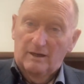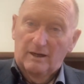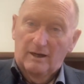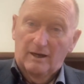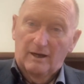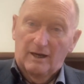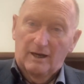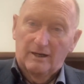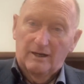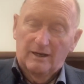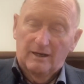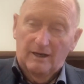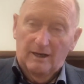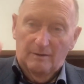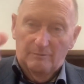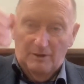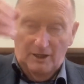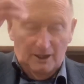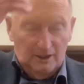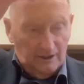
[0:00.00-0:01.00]
And I
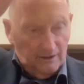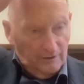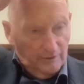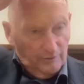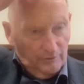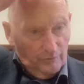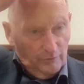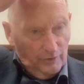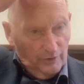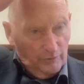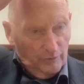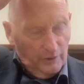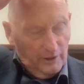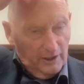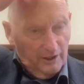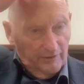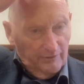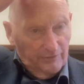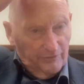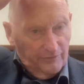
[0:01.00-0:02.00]
mean, when we
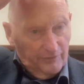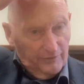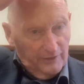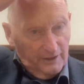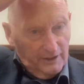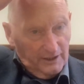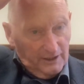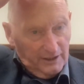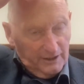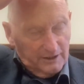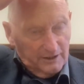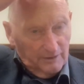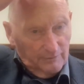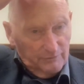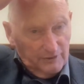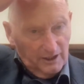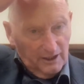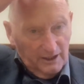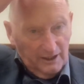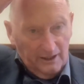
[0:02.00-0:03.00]
have
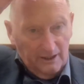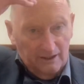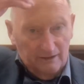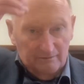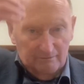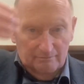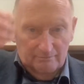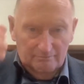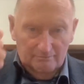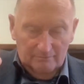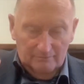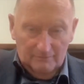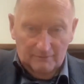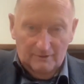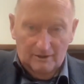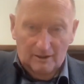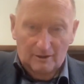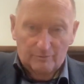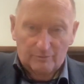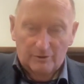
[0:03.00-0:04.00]
somebody like
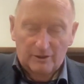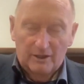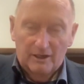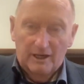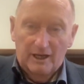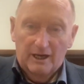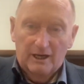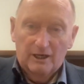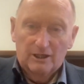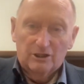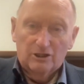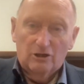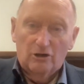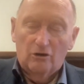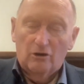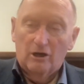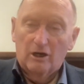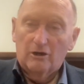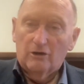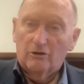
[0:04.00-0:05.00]
our brother Eric
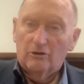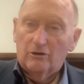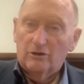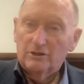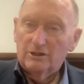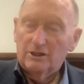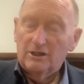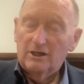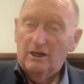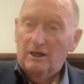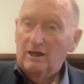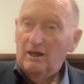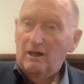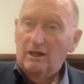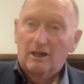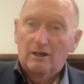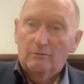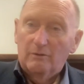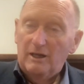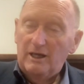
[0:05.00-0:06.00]
Scott across,
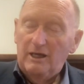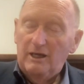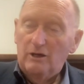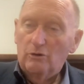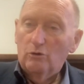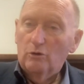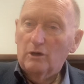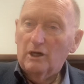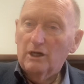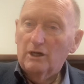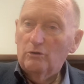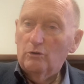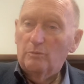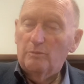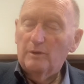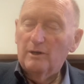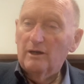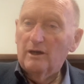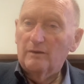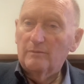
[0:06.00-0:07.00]
we he can
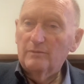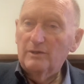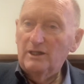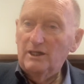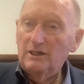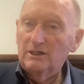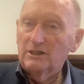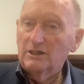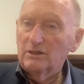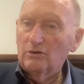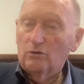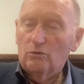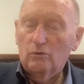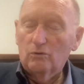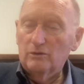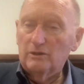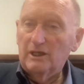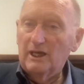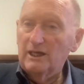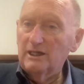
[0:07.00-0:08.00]
open up these
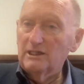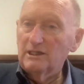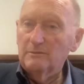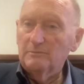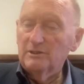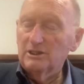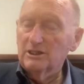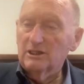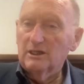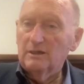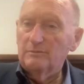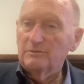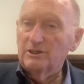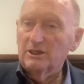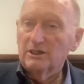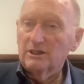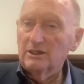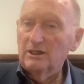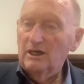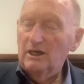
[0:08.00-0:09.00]
Old Testament
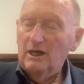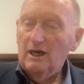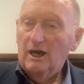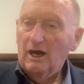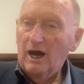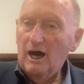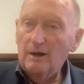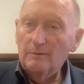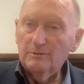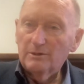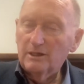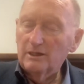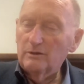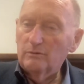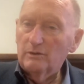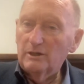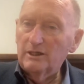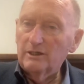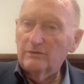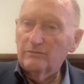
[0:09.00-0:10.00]
scriptures, absolutely
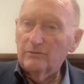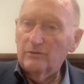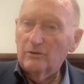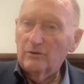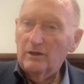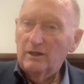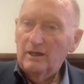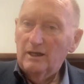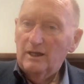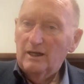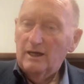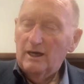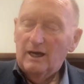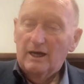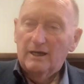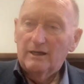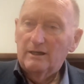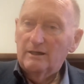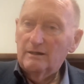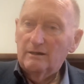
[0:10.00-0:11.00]
wonderful,
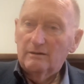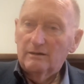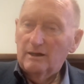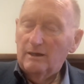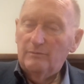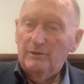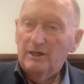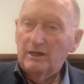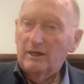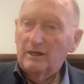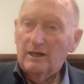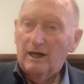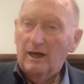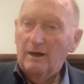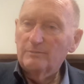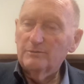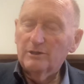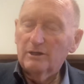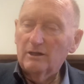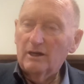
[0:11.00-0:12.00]
and been an
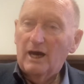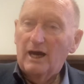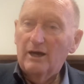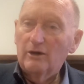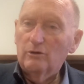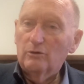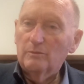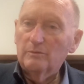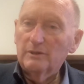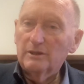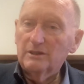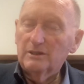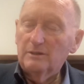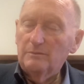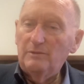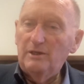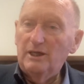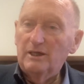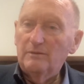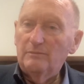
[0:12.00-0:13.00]
absolute eye-opener to
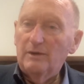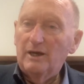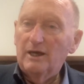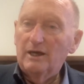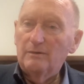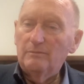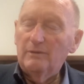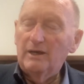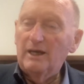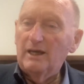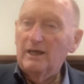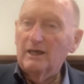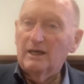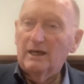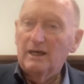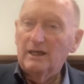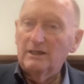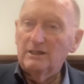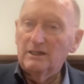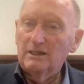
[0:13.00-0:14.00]
me in many
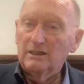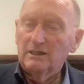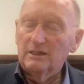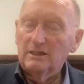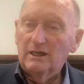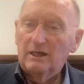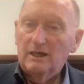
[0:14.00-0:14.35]
cases.